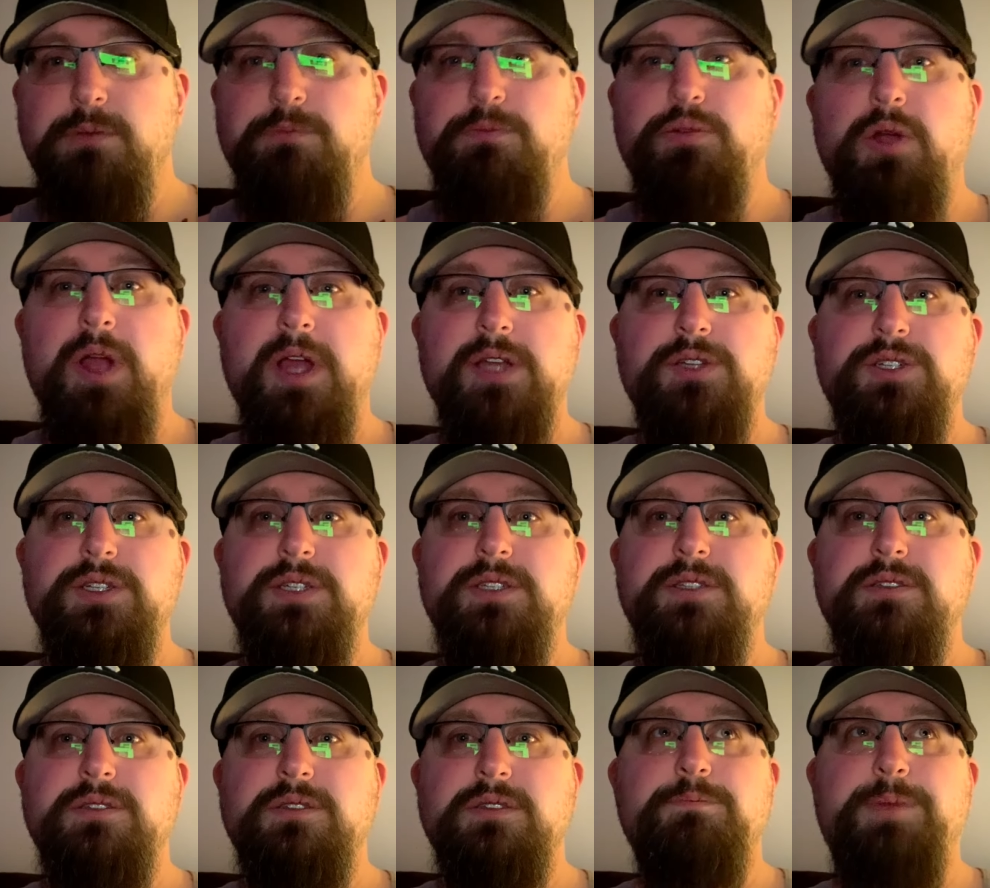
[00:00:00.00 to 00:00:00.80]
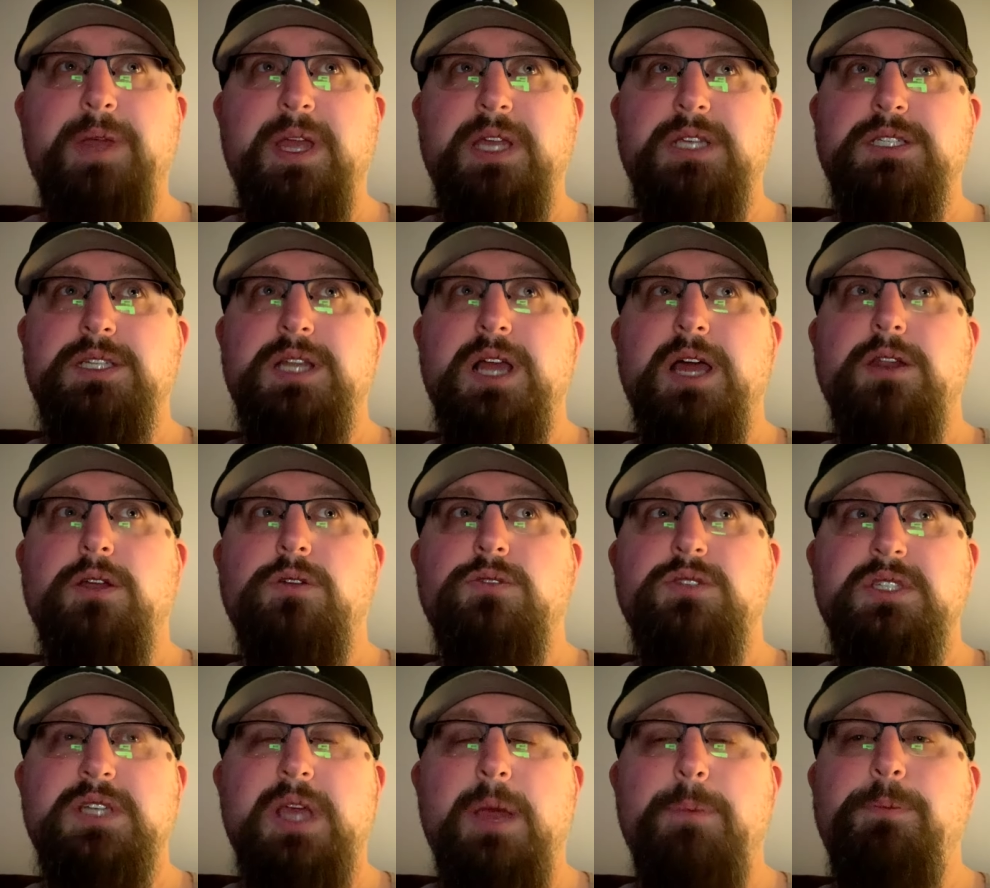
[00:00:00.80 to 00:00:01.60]
impressions, based on
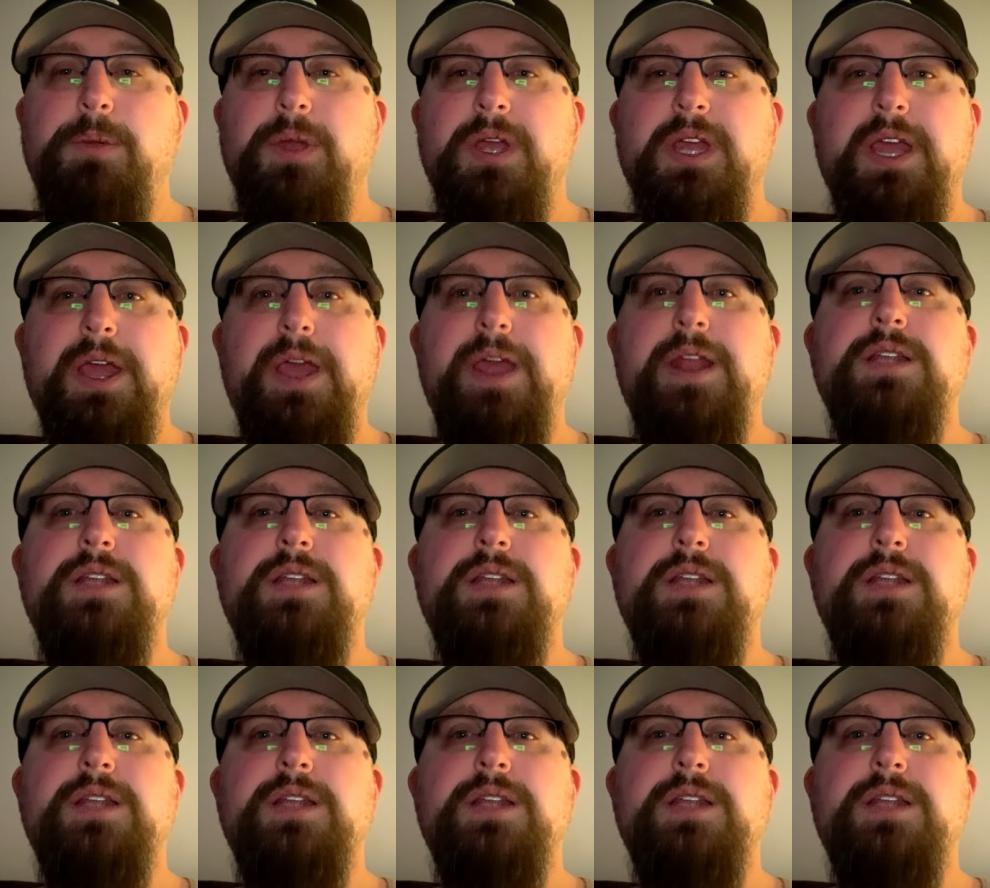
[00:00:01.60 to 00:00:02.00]
Ozempic,